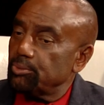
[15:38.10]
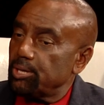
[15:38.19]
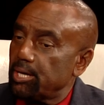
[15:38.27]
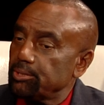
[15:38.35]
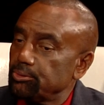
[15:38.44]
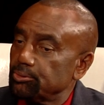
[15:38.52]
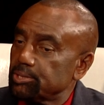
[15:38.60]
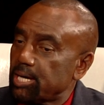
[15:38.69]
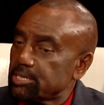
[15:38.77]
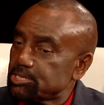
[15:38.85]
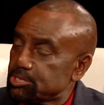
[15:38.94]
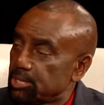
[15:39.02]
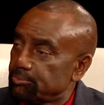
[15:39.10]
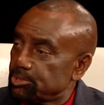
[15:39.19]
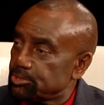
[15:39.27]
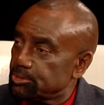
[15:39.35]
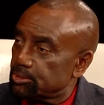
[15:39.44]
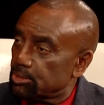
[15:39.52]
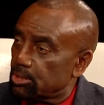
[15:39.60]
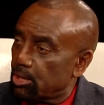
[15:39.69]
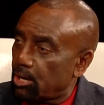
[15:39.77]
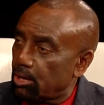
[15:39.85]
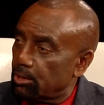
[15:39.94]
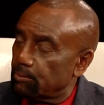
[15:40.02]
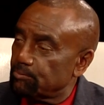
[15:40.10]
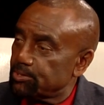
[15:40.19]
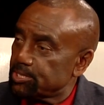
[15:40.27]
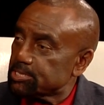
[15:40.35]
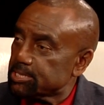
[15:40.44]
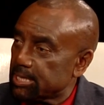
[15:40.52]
that you're not subject to the law of this